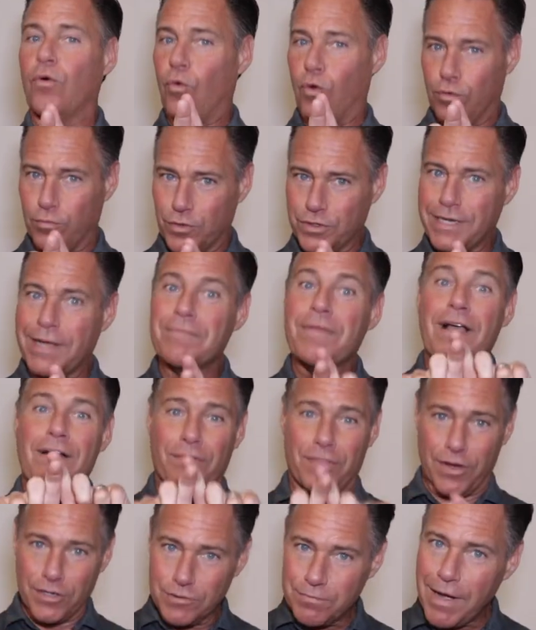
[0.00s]
One more time,
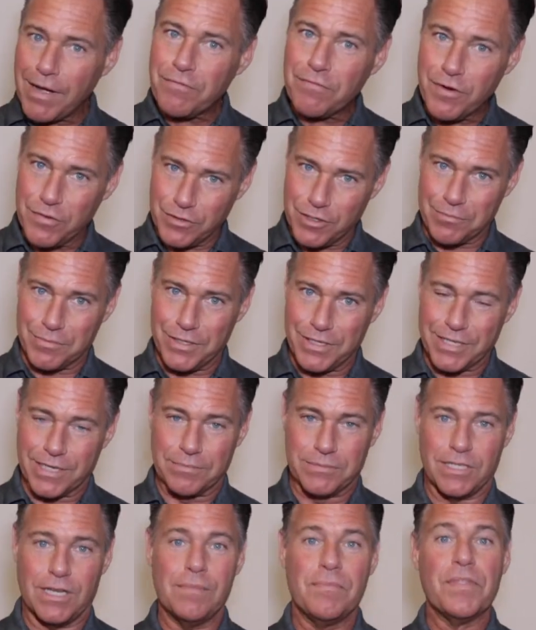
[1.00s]
there's my phone number that
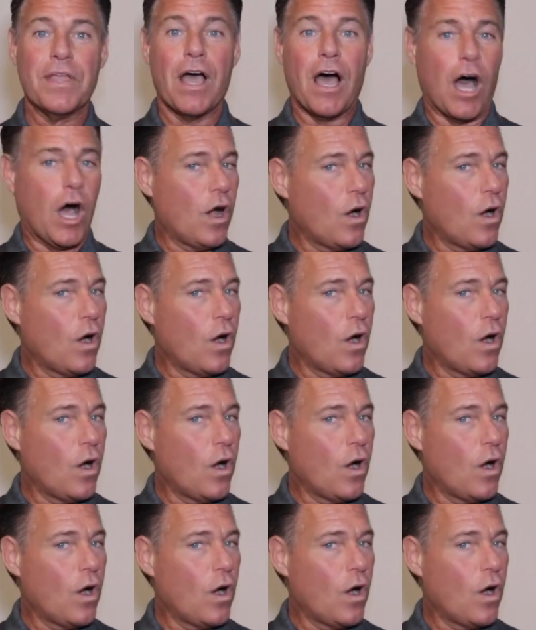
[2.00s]
comes up.